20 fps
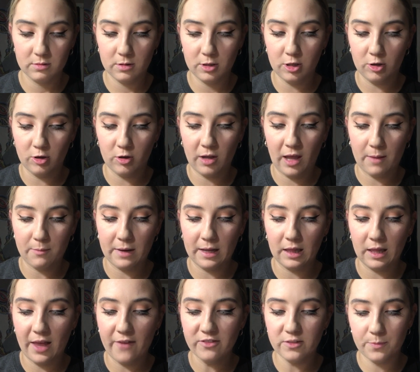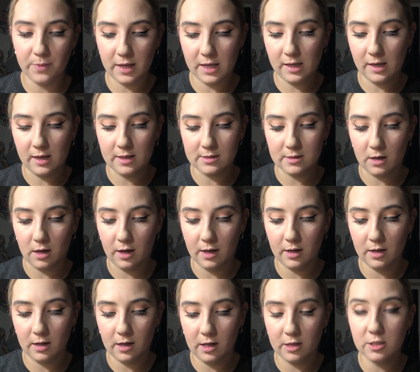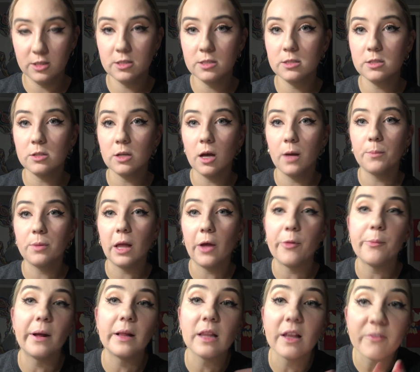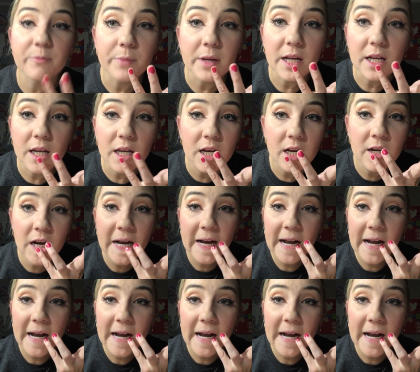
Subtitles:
Okay, my left pinky's not. I'll just apply my left pinky.